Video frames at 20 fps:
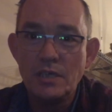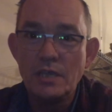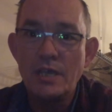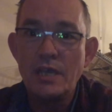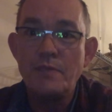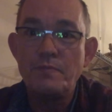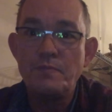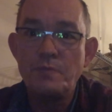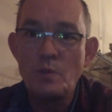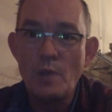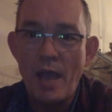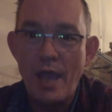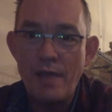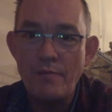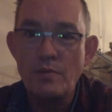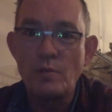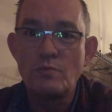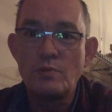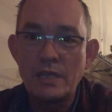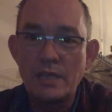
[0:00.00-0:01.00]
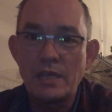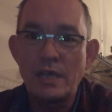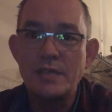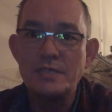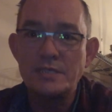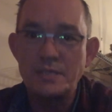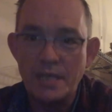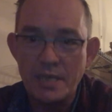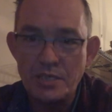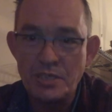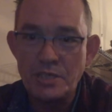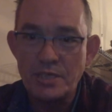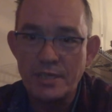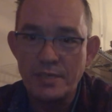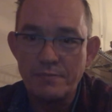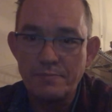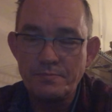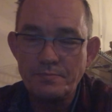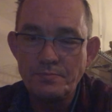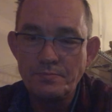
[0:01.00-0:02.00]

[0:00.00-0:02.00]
if you have a realization.